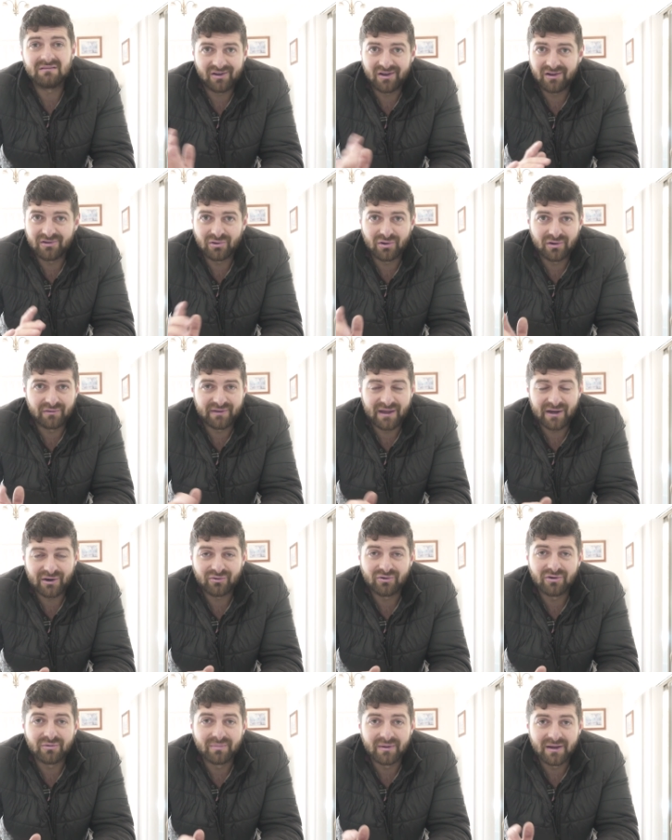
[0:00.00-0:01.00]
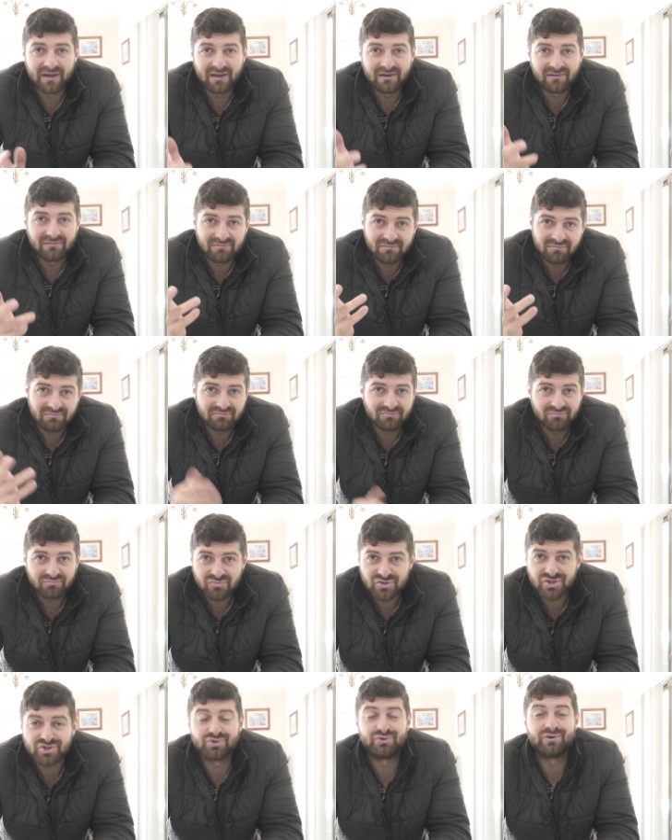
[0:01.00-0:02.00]
A lot of that could have been
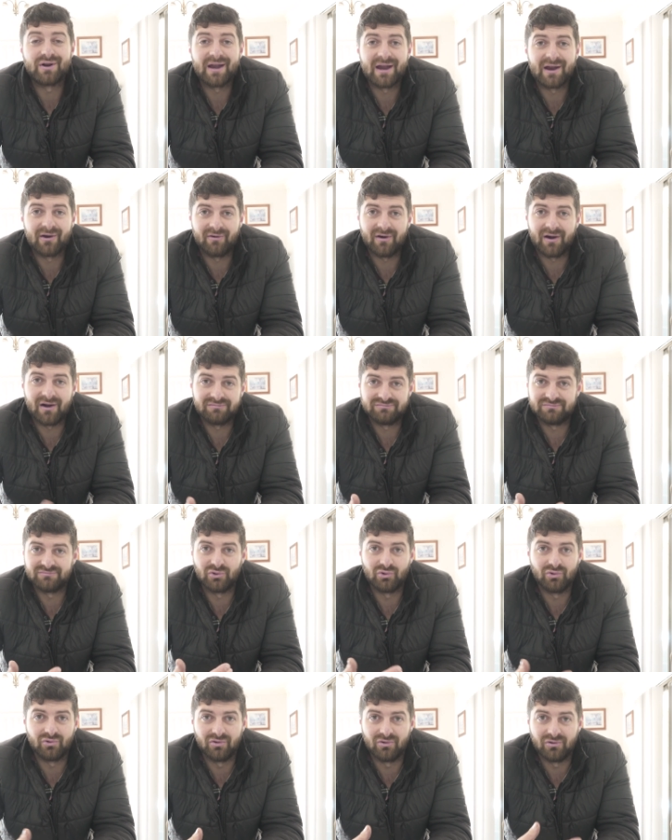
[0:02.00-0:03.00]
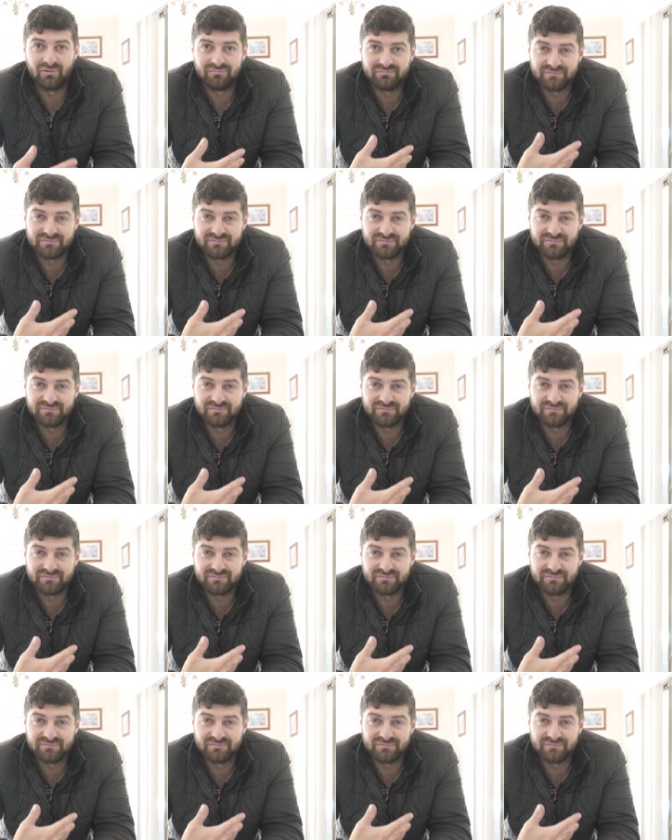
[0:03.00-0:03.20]
shooter error or,